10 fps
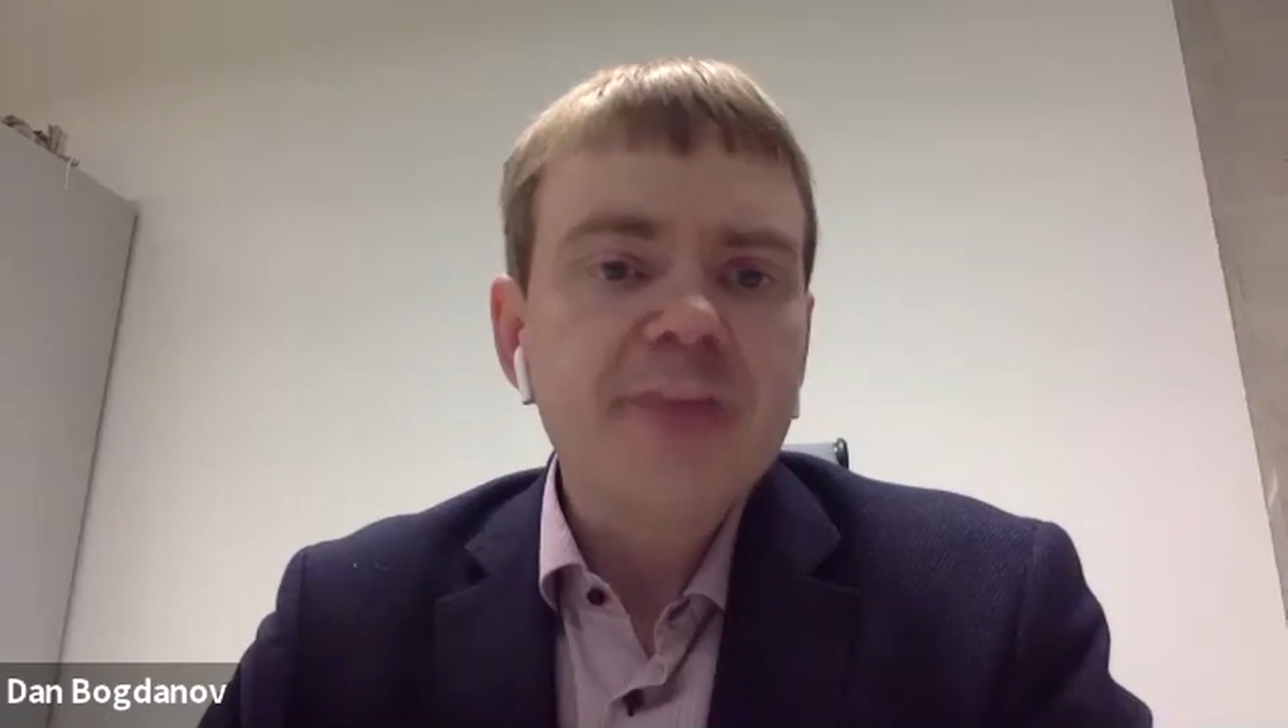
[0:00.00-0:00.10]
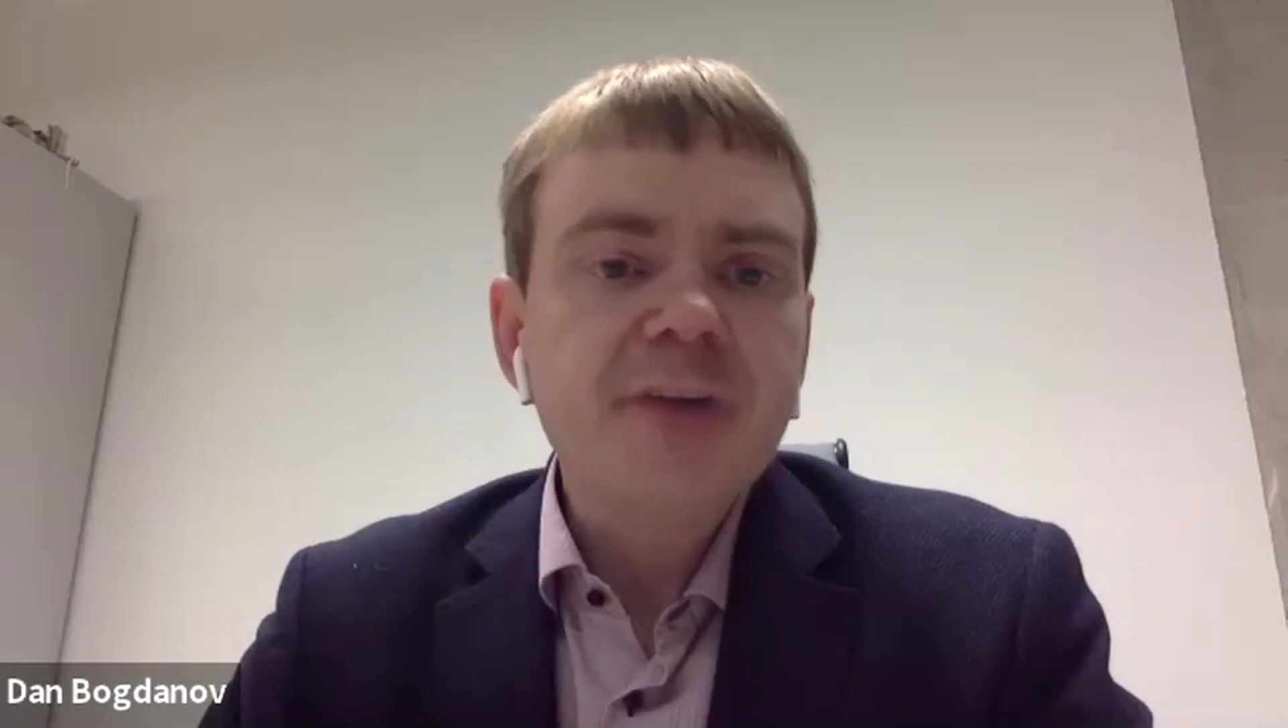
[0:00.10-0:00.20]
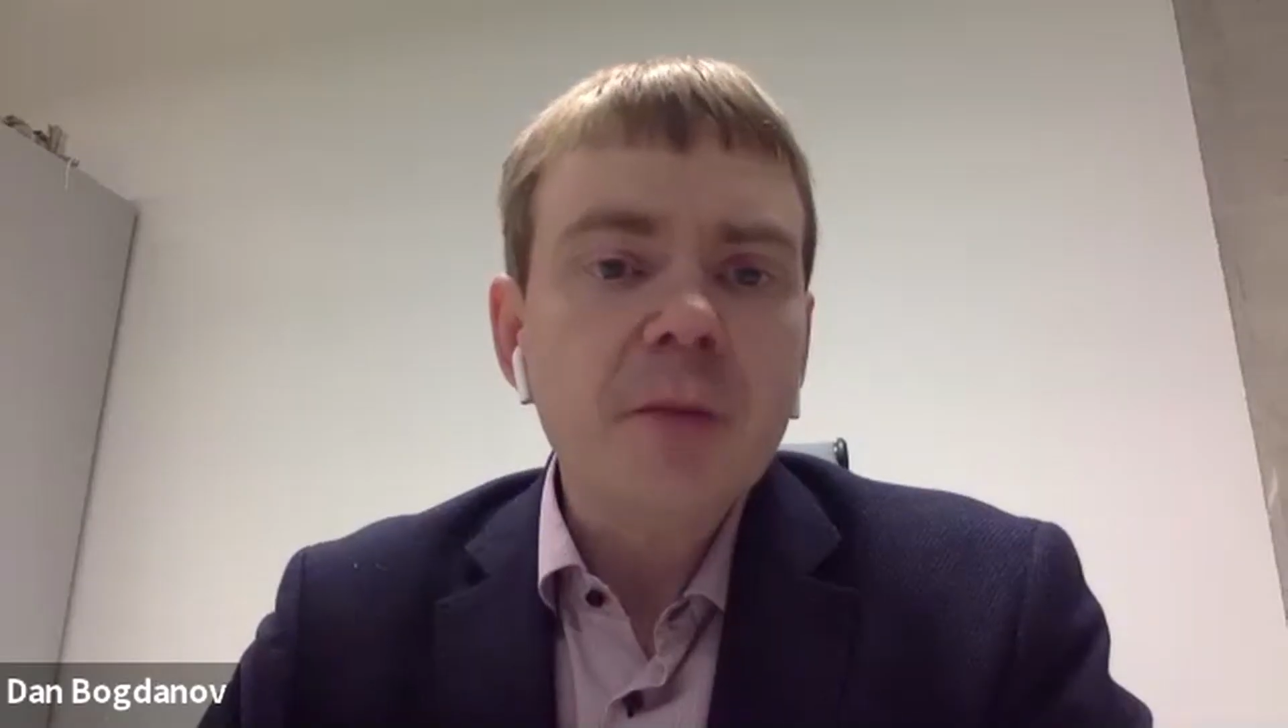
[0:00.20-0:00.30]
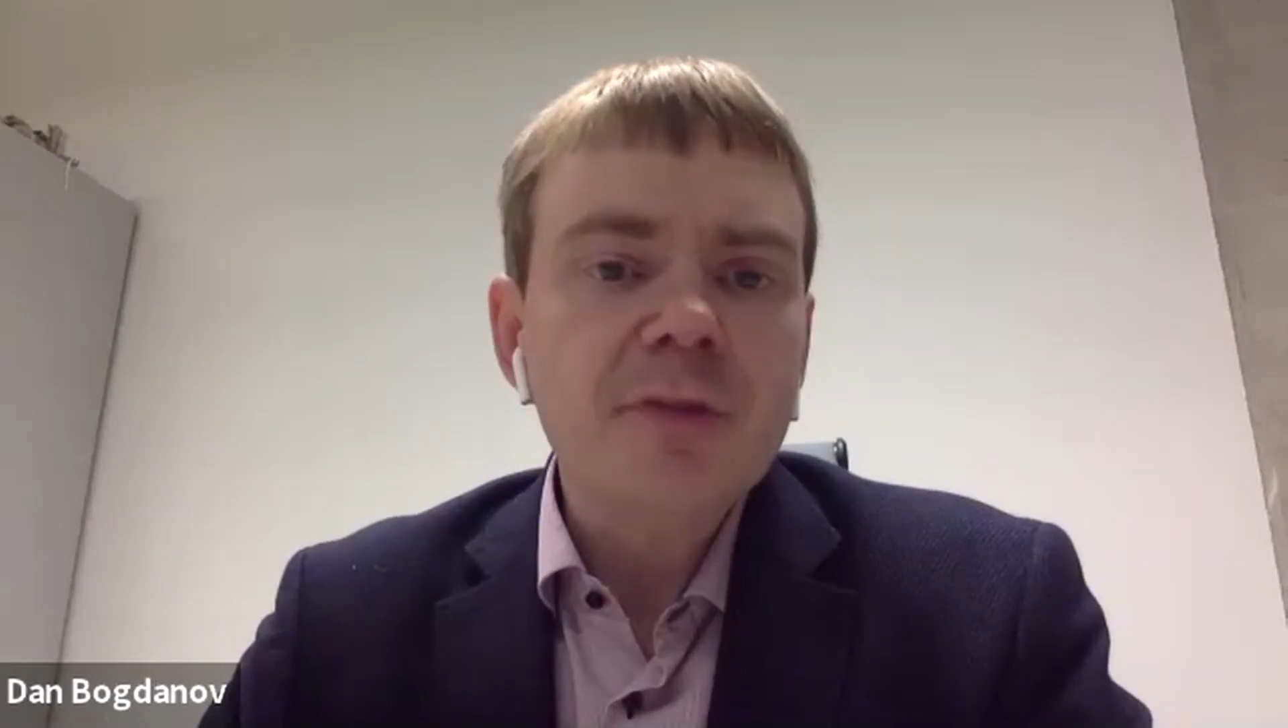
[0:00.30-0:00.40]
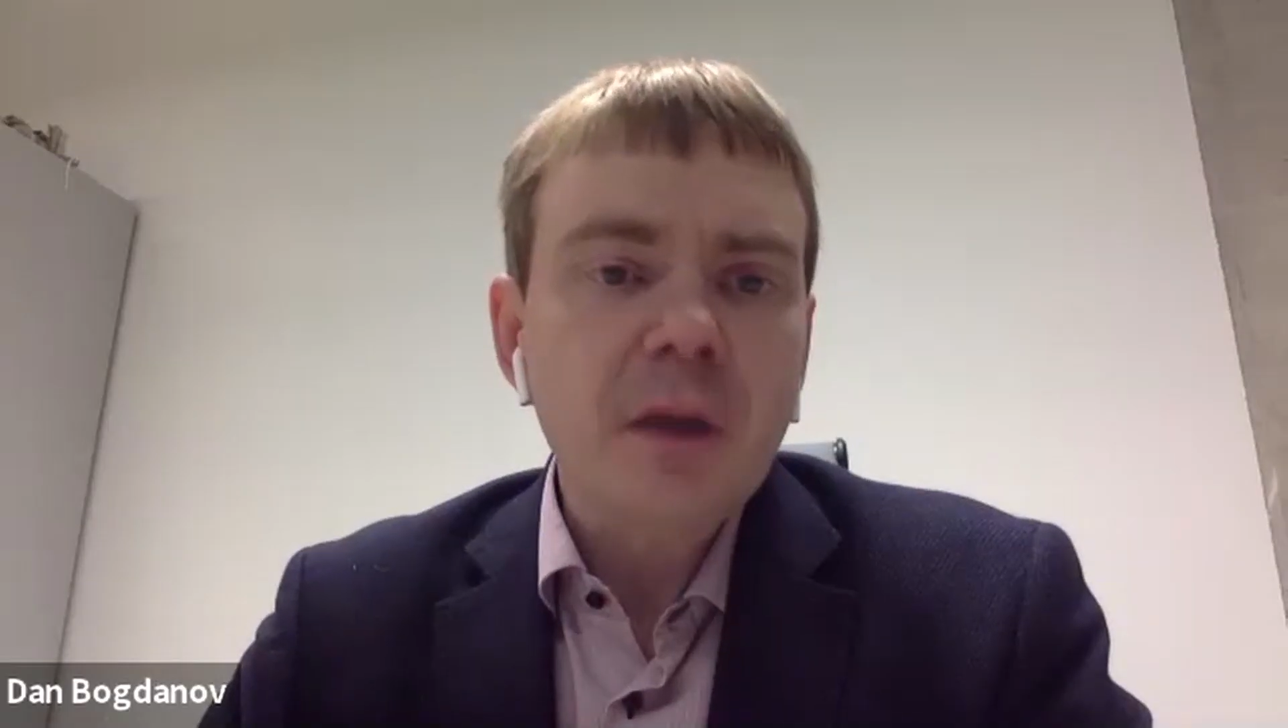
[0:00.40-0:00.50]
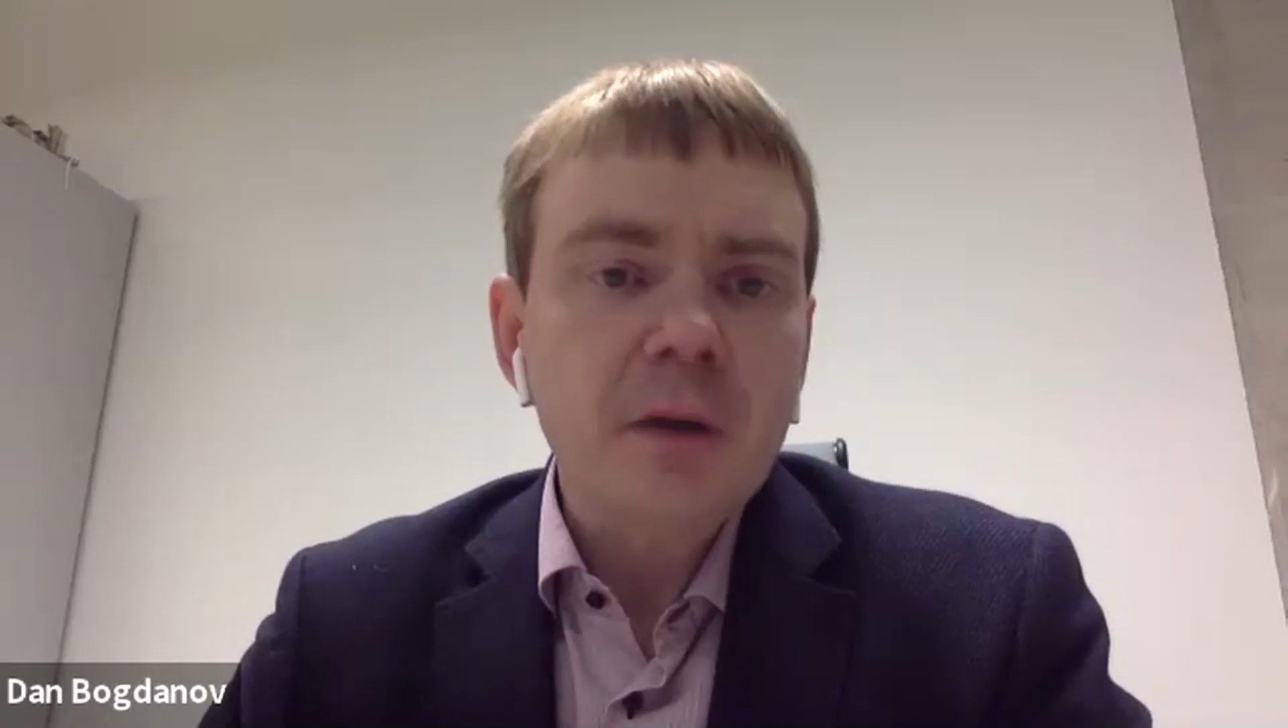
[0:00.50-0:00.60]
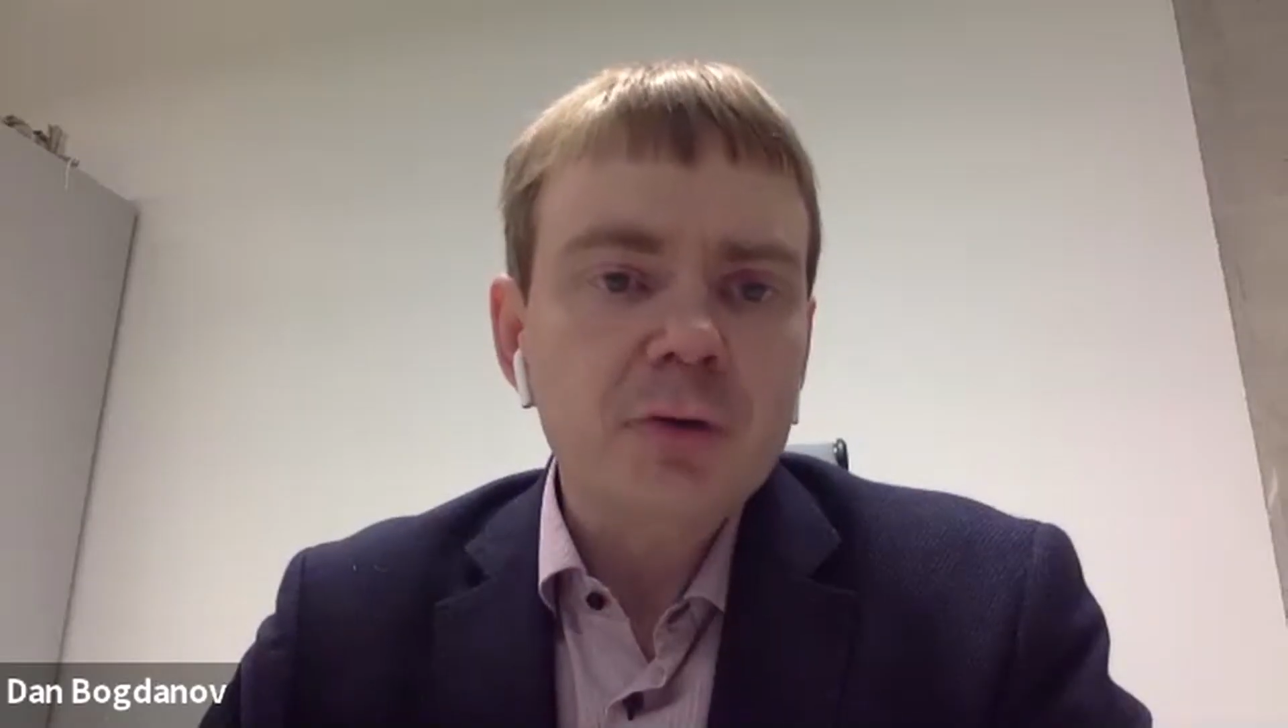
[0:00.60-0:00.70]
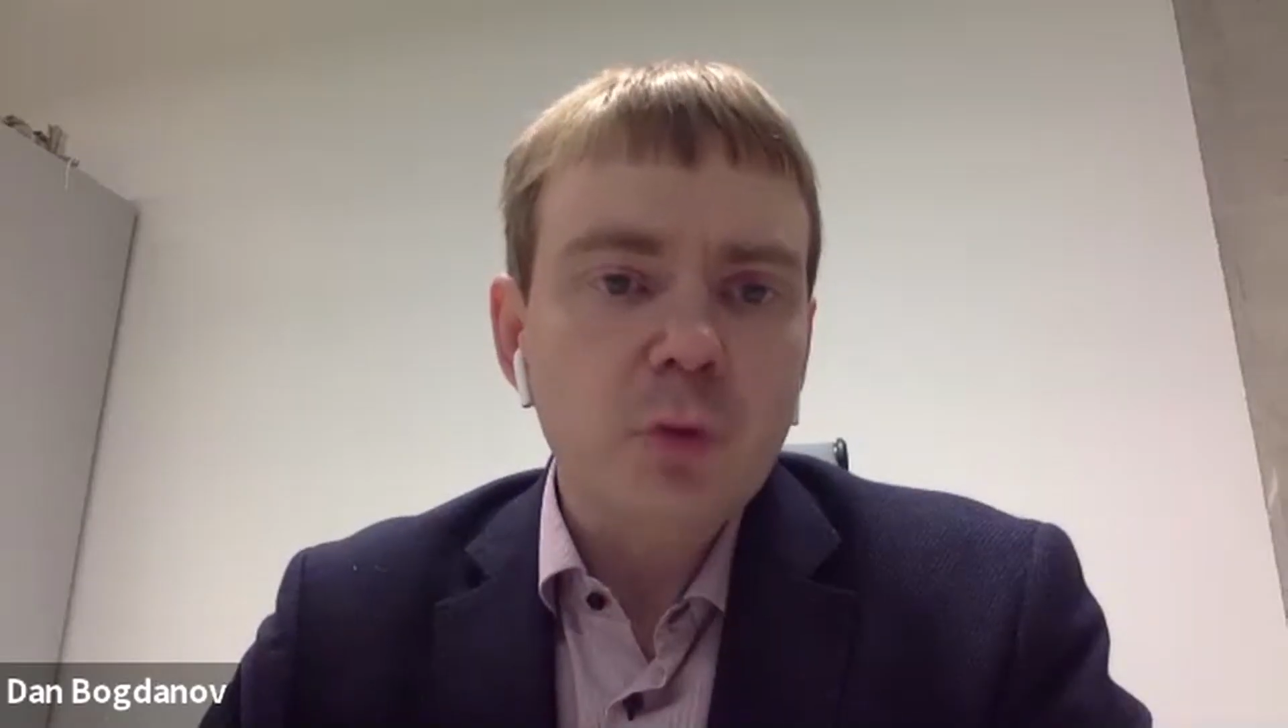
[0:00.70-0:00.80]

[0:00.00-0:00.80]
It comes down